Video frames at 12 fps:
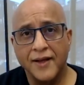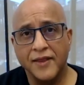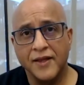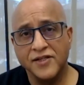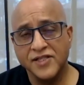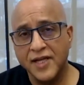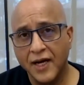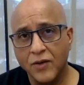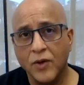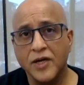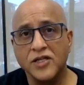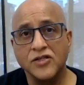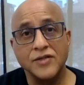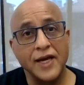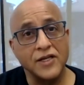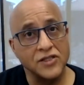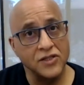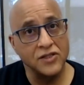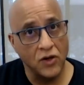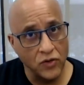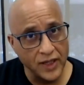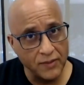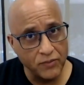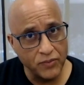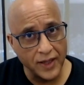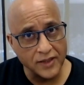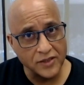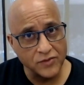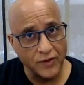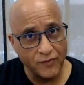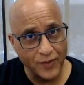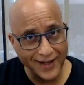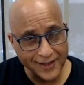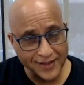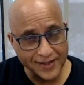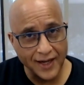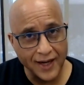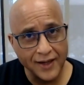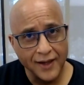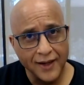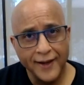The second one is to take slow, deep breaths. We've practiced that.